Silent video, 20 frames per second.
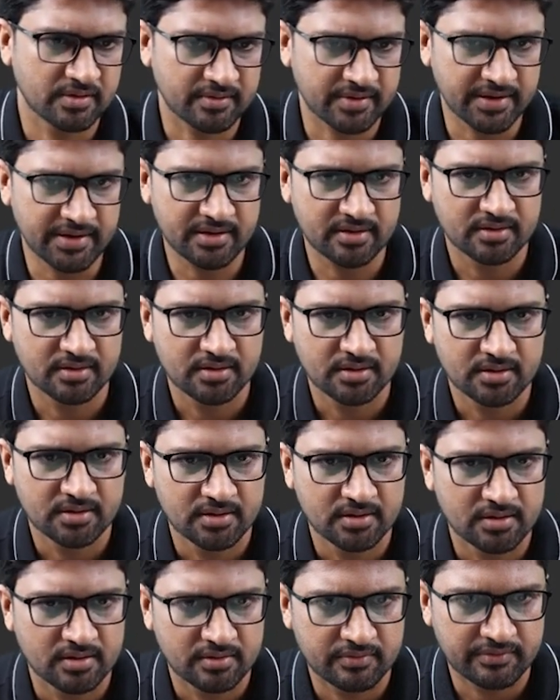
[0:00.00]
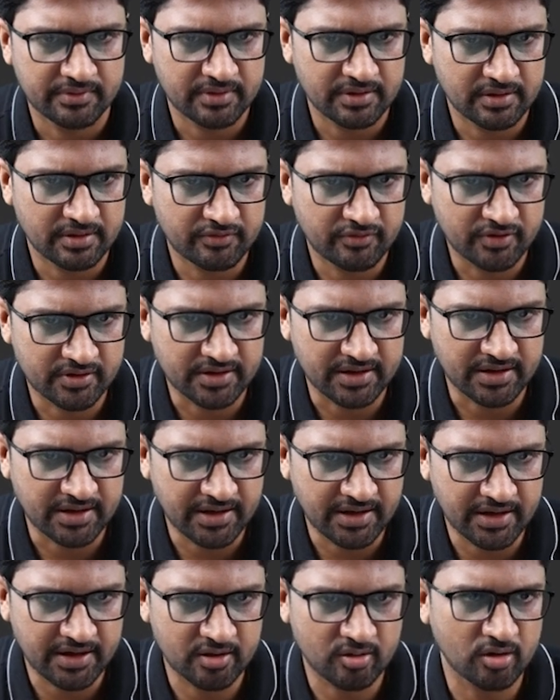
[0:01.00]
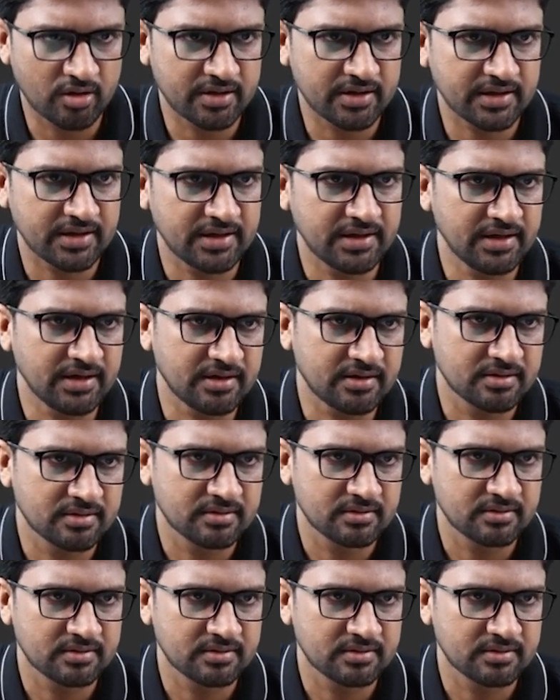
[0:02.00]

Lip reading: right, for the a.eat